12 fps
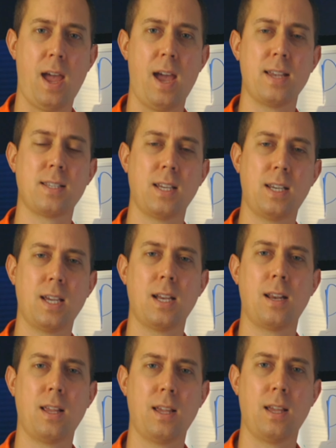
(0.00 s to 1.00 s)
as they
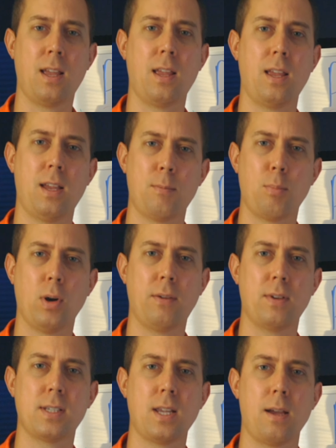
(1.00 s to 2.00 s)
did in
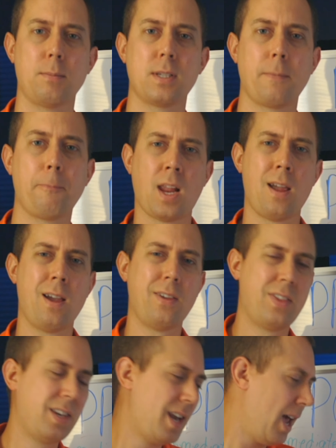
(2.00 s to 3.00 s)
previous times.
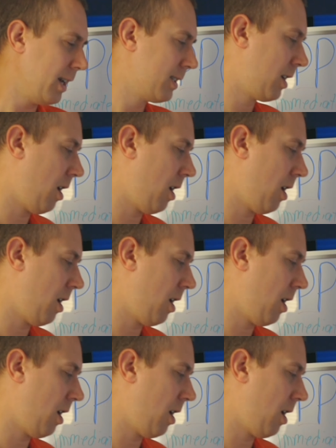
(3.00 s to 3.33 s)
The next